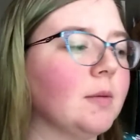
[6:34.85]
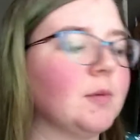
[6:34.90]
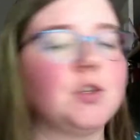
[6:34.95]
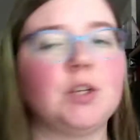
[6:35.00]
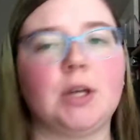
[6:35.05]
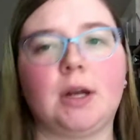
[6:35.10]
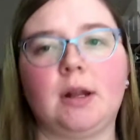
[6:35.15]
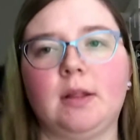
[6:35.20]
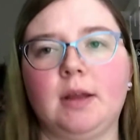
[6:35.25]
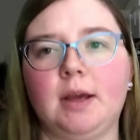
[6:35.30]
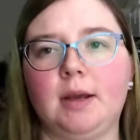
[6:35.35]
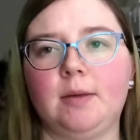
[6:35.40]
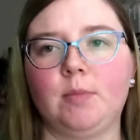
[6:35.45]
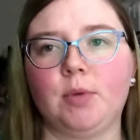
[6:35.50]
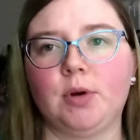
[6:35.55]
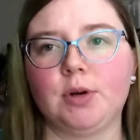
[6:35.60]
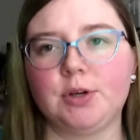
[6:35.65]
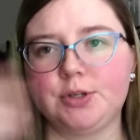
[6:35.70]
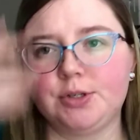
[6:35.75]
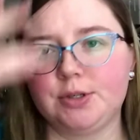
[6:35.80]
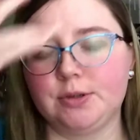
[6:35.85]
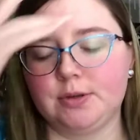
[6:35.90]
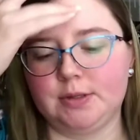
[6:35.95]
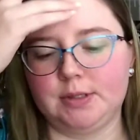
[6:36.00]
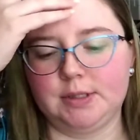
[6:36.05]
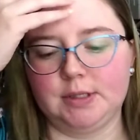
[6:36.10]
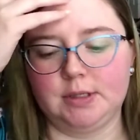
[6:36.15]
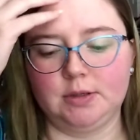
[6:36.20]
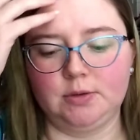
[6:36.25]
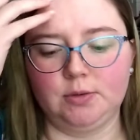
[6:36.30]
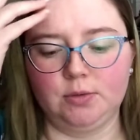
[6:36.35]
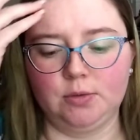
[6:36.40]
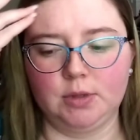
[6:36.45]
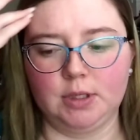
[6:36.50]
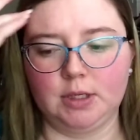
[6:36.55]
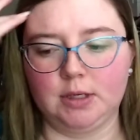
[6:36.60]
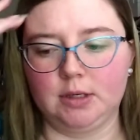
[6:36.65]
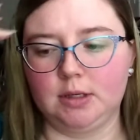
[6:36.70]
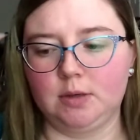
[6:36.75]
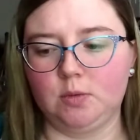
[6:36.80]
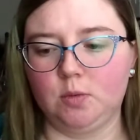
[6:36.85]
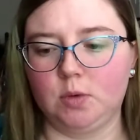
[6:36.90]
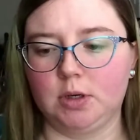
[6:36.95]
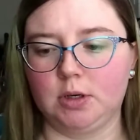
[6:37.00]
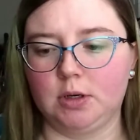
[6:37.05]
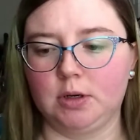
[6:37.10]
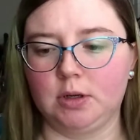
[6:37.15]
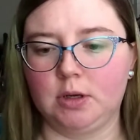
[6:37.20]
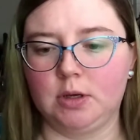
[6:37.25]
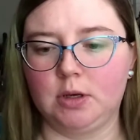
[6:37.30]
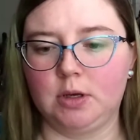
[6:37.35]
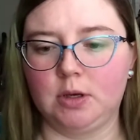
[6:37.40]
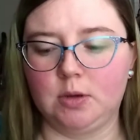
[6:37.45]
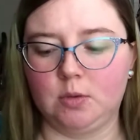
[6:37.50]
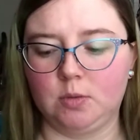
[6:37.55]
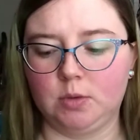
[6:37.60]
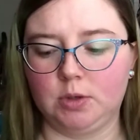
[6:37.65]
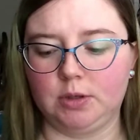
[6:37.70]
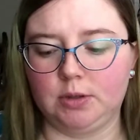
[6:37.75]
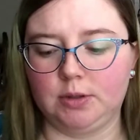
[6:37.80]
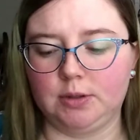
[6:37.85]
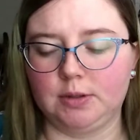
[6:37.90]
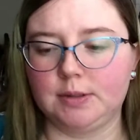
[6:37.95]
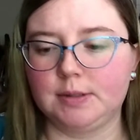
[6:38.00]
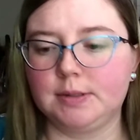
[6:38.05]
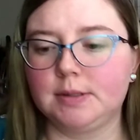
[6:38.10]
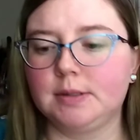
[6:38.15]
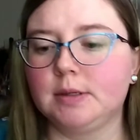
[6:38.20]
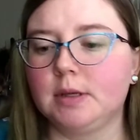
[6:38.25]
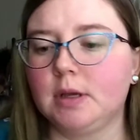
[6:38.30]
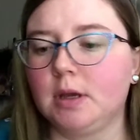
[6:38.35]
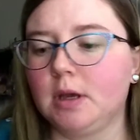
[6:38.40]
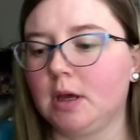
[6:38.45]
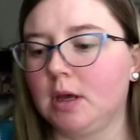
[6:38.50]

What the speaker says: shade and light brush, so it's the dual-ended one, where it's